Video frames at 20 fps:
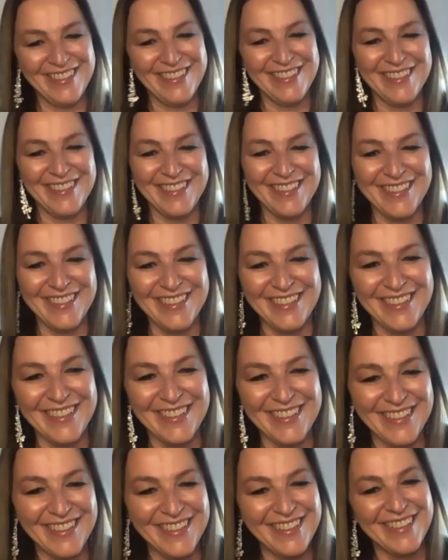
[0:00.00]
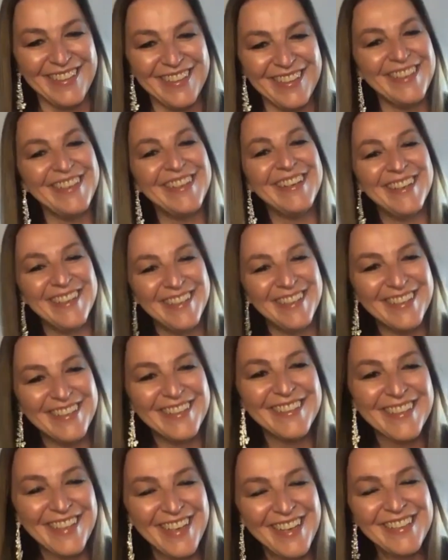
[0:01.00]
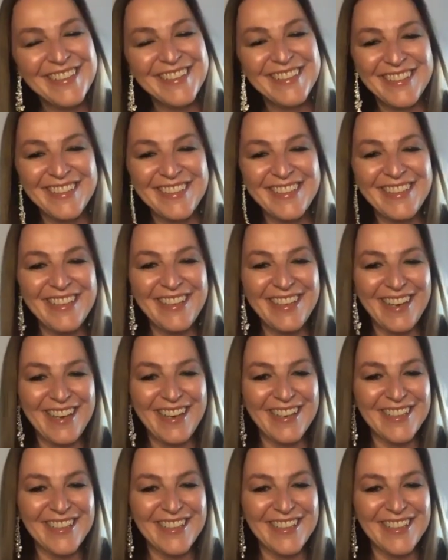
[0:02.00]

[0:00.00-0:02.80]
bar, whatever you want